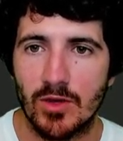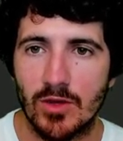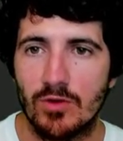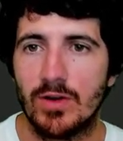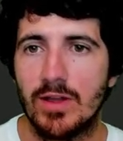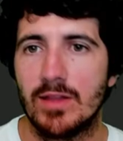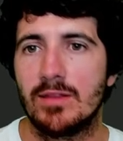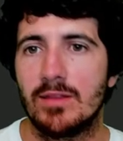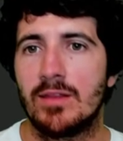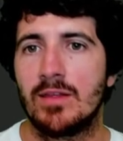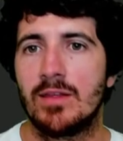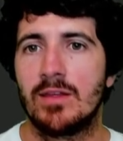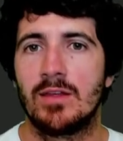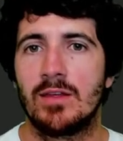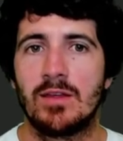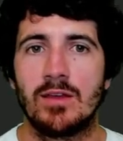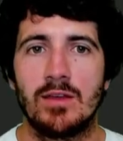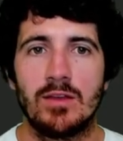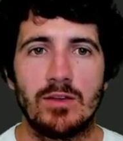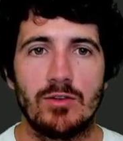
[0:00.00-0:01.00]
All right,
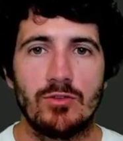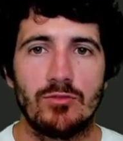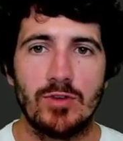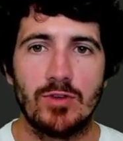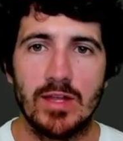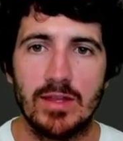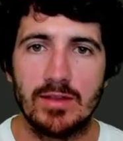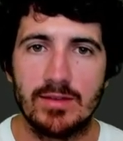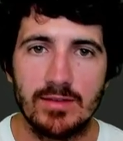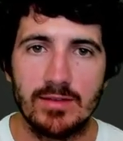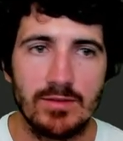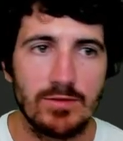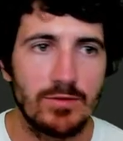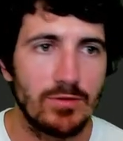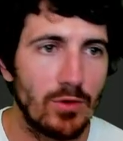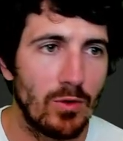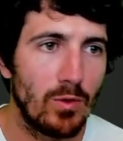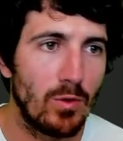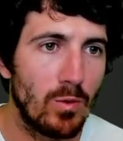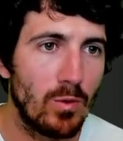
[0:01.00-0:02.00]
great.
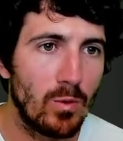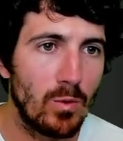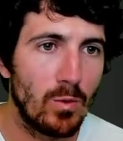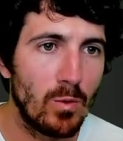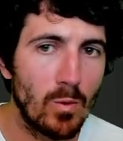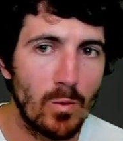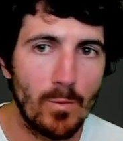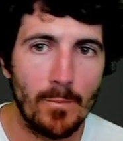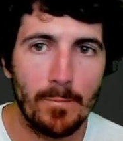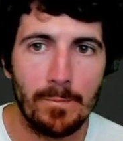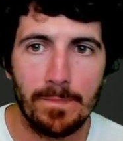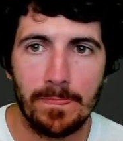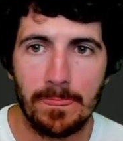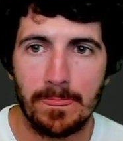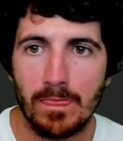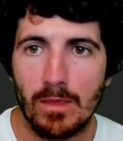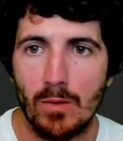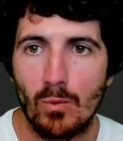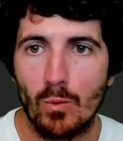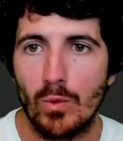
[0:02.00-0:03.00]
So
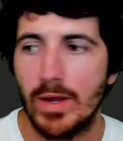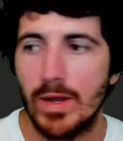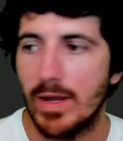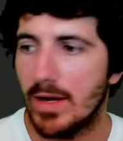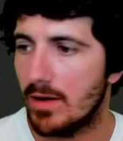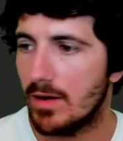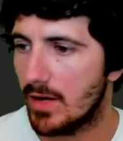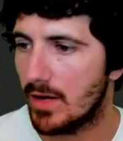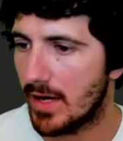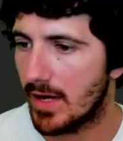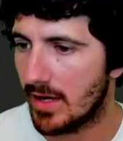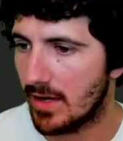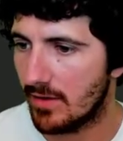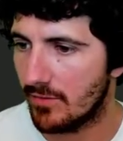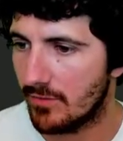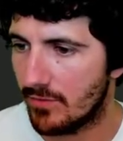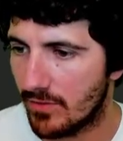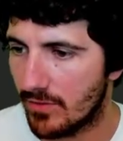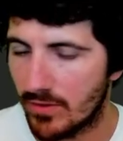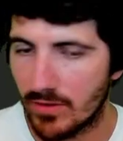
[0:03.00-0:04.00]
we now
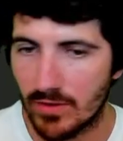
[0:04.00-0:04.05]
have